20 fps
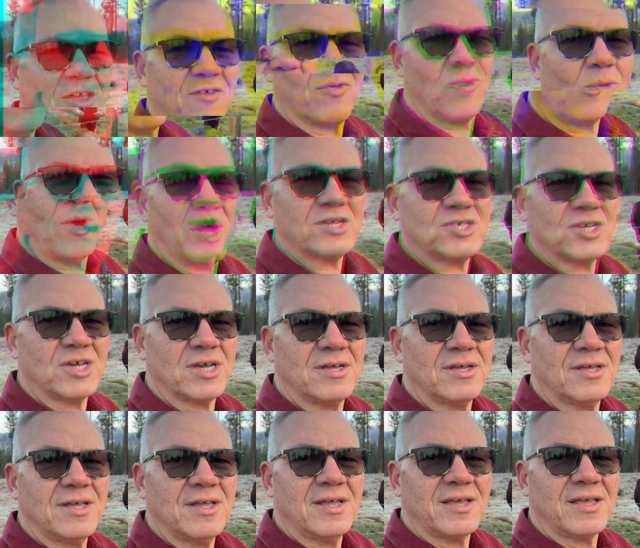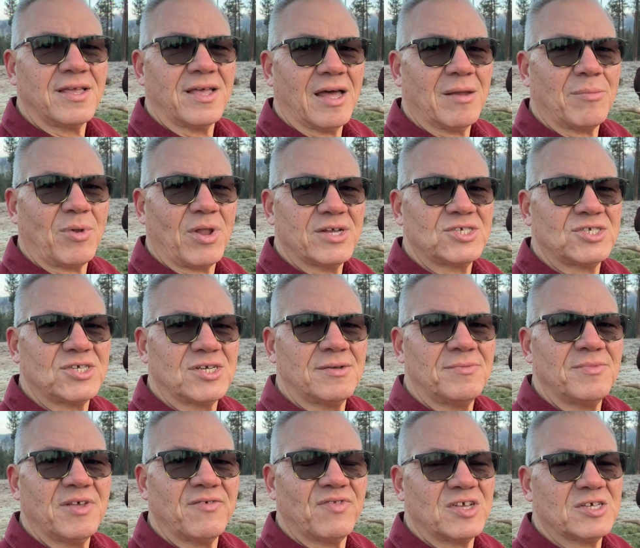you for watching. God bless you.
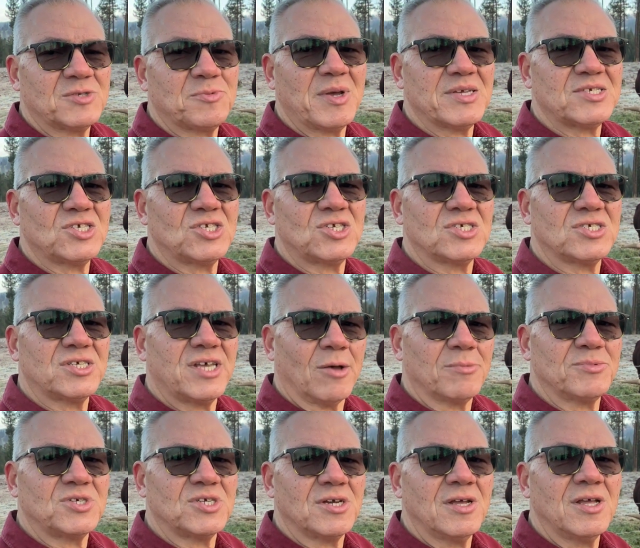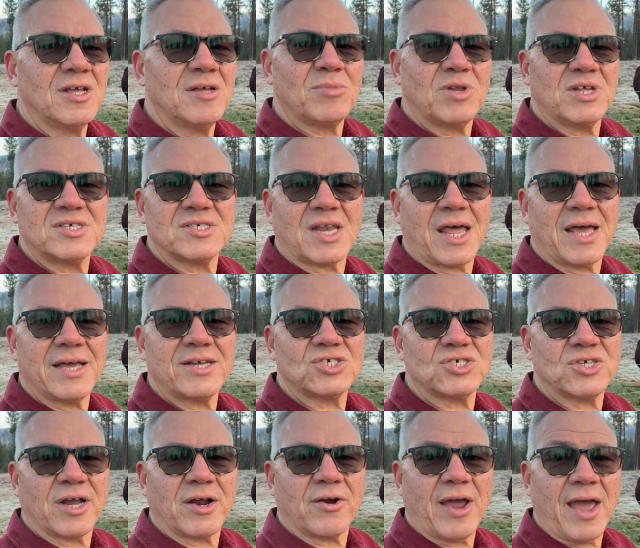If this message has helped you, please like,
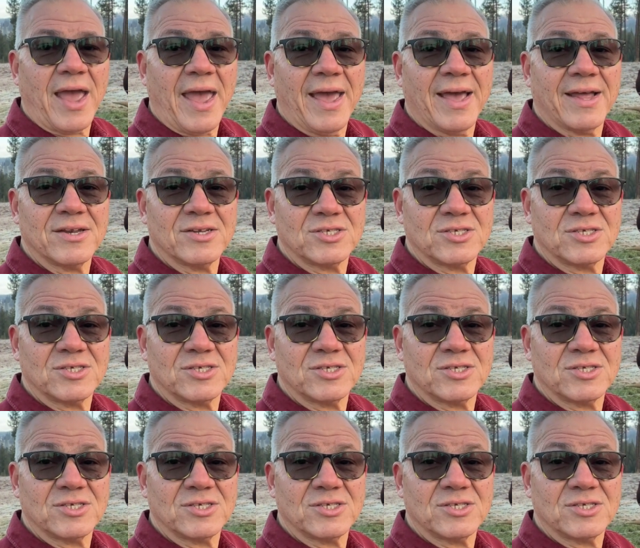share, and